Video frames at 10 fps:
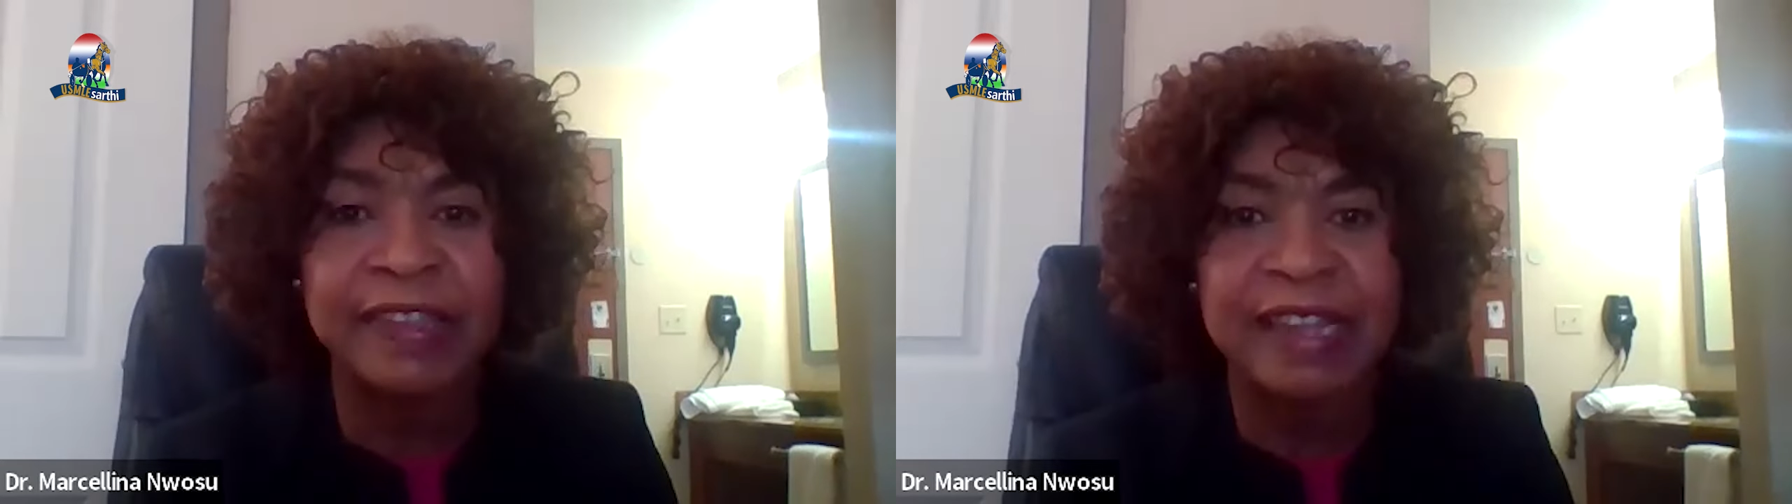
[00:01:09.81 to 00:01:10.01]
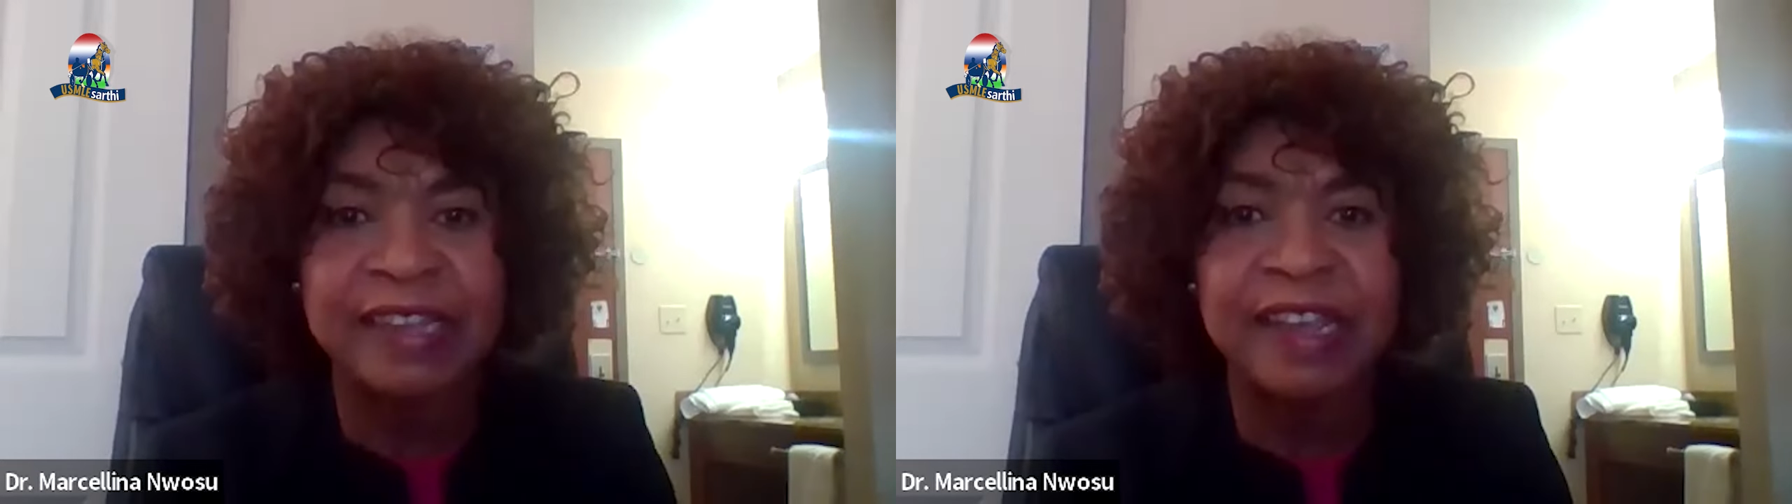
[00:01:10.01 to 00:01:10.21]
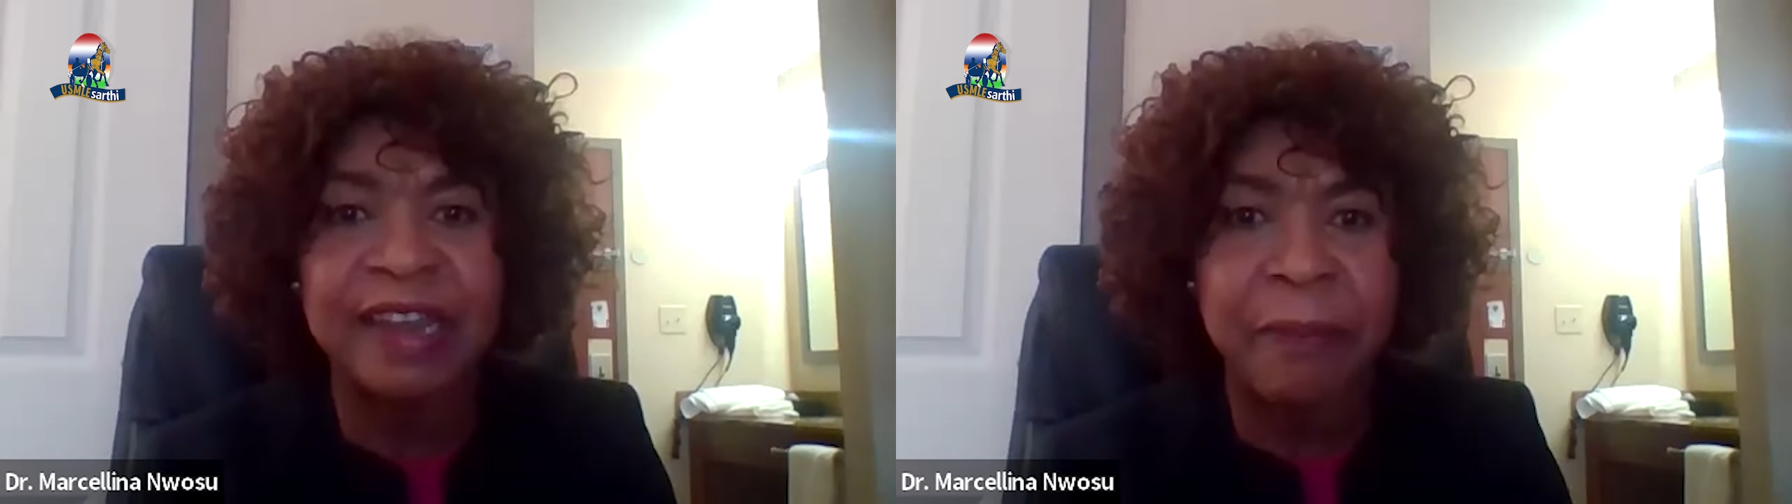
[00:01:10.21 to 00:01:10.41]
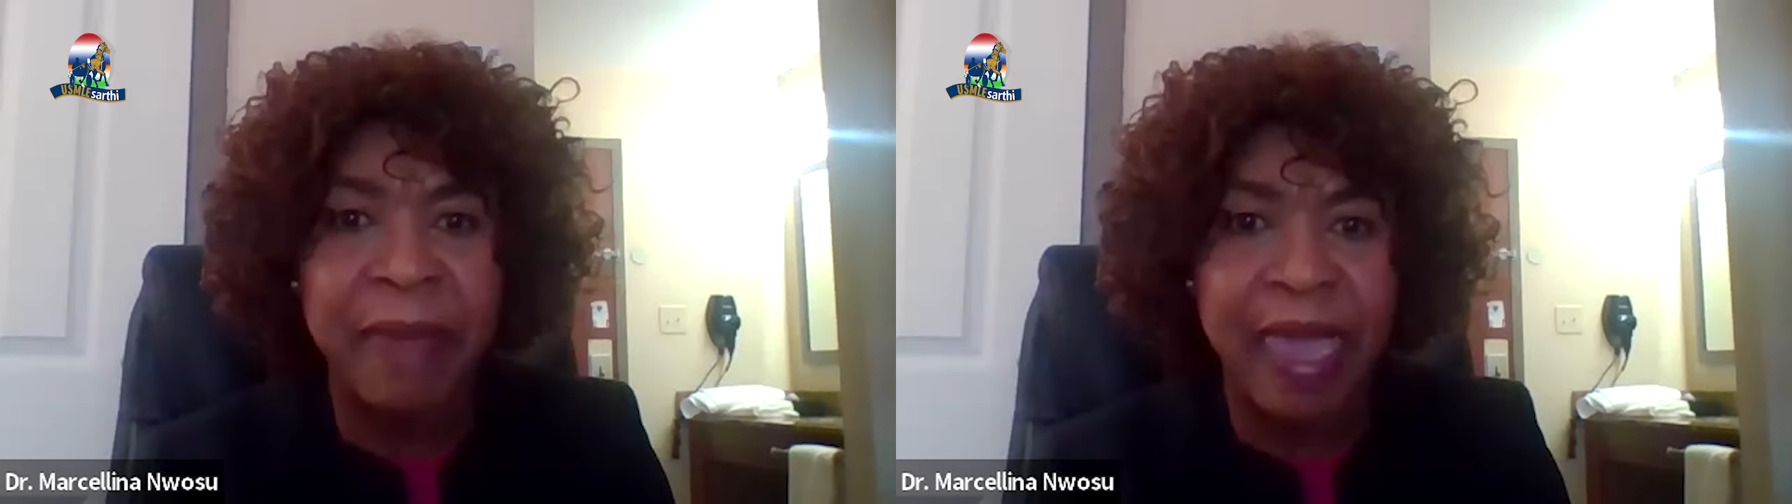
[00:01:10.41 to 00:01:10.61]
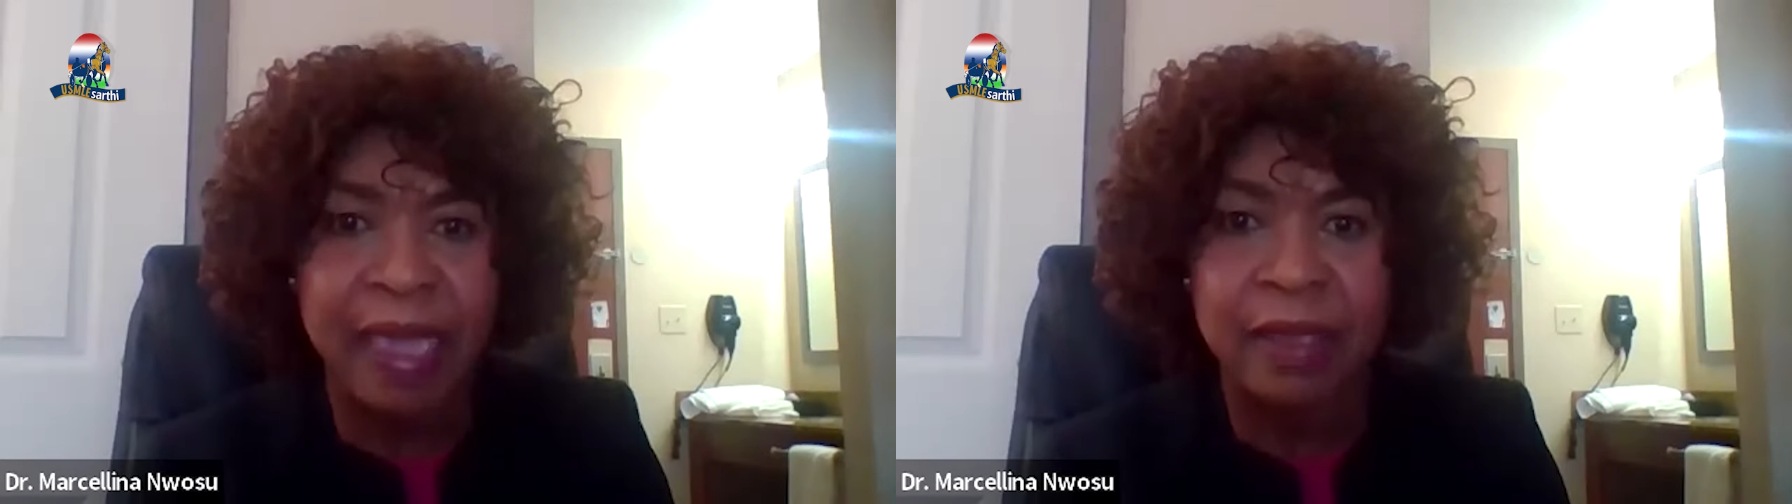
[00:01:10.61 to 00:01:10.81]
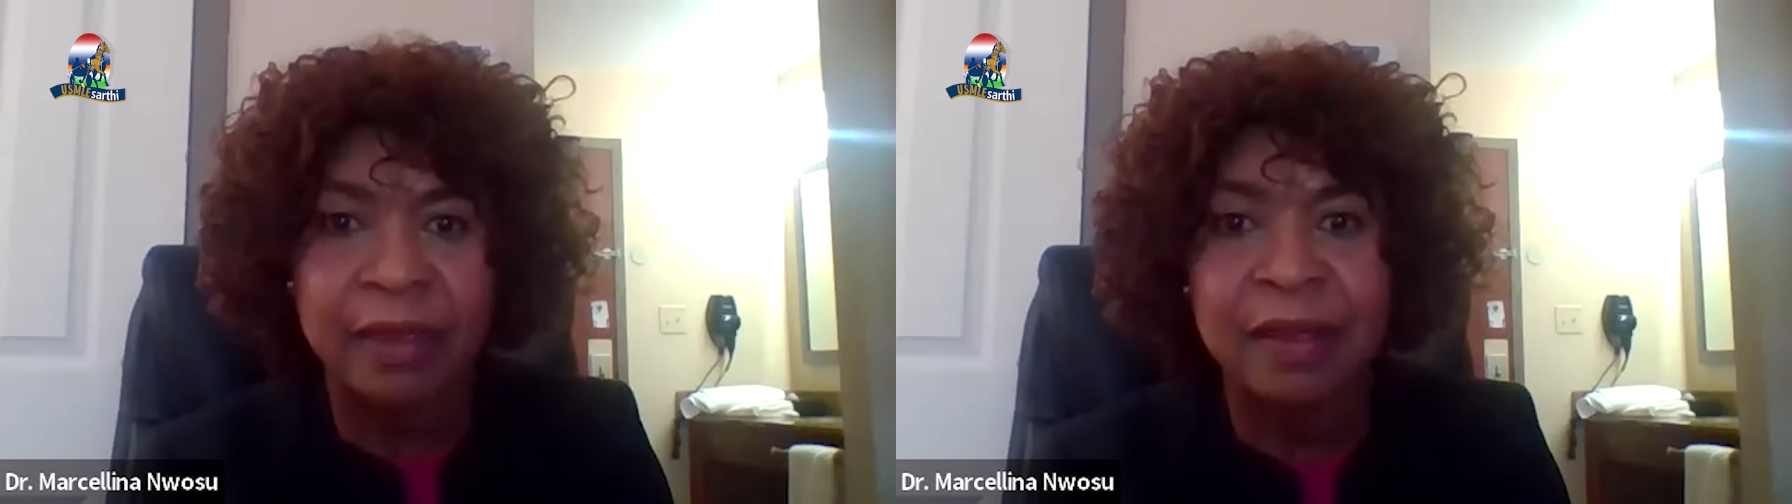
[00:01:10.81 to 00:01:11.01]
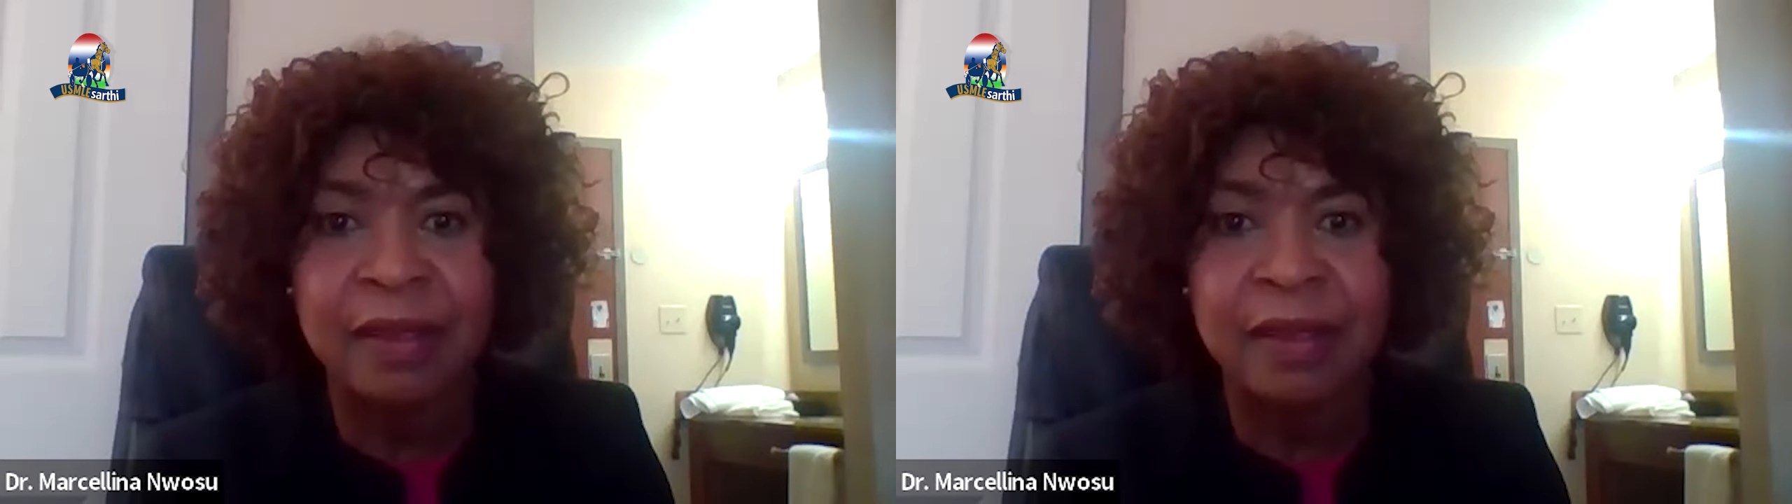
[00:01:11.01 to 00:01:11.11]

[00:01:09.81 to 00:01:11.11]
I started in May.